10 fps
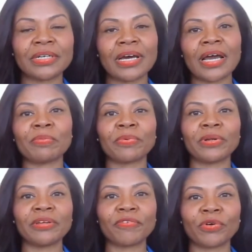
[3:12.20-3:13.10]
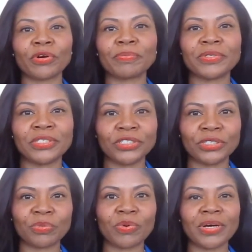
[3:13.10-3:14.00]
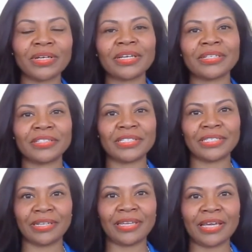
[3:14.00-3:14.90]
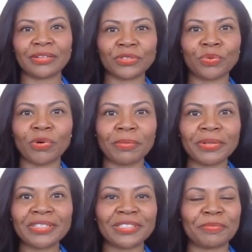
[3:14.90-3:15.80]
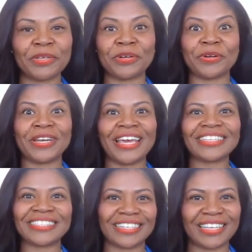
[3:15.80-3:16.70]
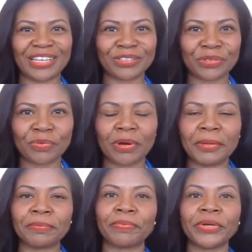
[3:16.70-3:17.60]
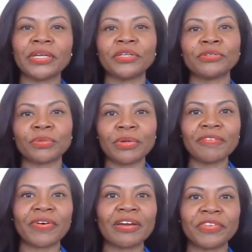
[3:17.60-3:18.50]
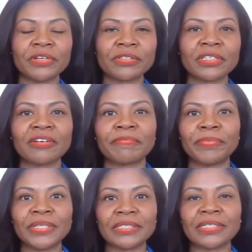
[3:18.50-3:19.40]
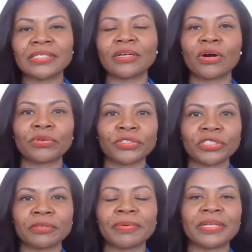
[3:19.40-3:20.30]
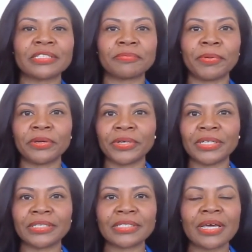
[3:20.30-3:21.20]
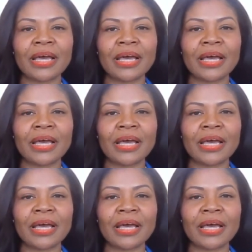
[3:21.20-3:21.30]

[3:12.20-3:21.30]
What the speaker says: and I am running for position 1 as City Councilwoman to be your next City Councilwoman, bringing you 25 years of business ownership and experience.